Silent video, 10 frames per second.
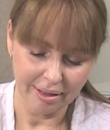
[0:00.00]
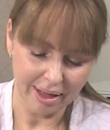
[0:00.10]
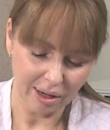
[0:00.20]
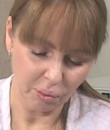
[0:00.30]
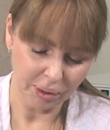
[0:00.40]

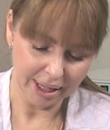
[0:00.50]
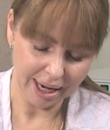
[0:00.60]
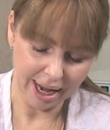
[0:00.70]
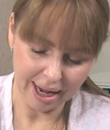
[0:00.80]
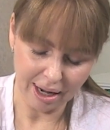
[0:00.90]
that we
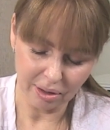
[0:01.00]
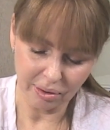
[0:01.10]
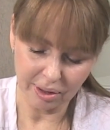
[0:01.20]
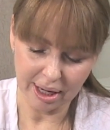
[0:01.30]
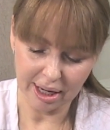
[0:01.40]

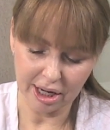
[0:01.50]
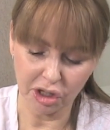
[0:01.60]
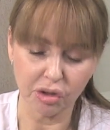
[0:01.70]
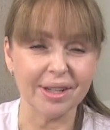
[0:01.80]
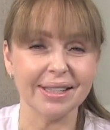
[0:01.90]
are
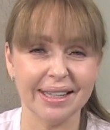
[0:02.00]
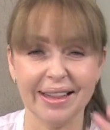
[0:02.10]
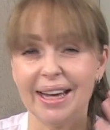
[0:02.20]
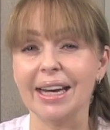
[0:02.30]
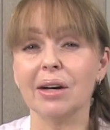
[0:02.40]
addressing
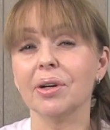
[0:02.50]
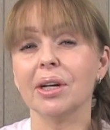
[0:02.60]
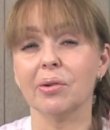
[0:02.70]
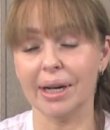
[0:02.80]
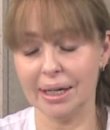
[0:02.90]
that
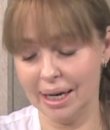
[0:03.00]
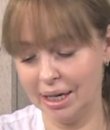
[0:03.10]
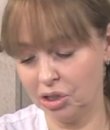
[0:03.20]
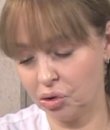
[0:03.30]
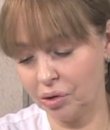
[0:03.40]
area
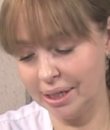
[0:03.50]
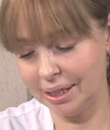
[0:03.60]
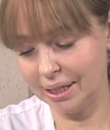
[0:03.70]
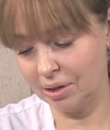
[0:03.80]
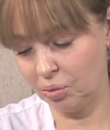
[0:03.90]
and
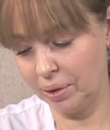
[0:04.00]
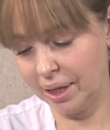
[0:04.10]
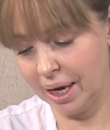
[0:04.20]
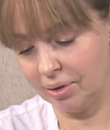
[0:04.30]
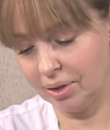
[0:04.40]
treating it with our